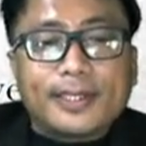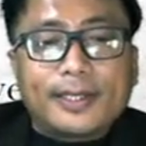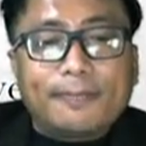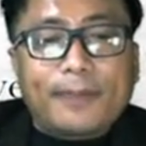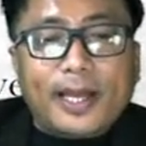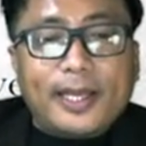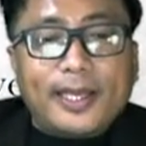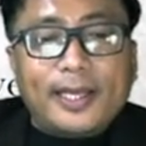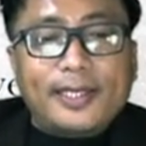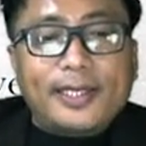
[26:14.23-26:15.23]

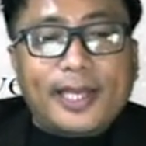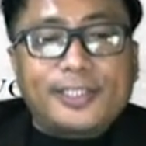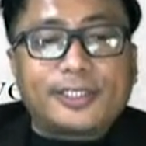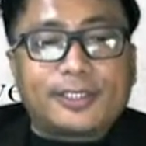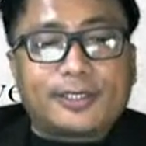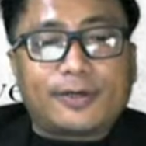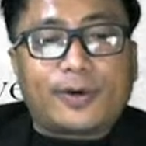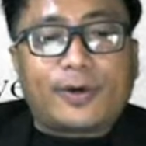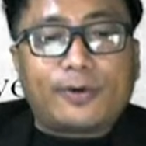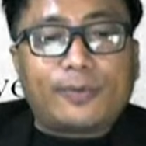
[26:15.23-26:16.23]
By nature,
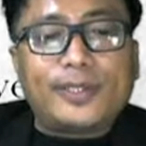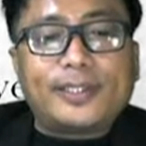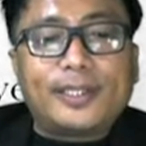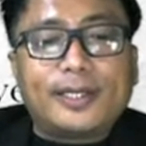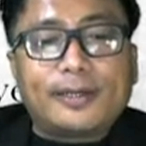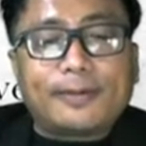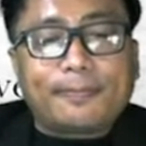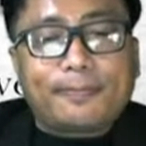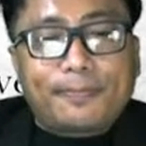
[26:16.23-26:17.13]
or with the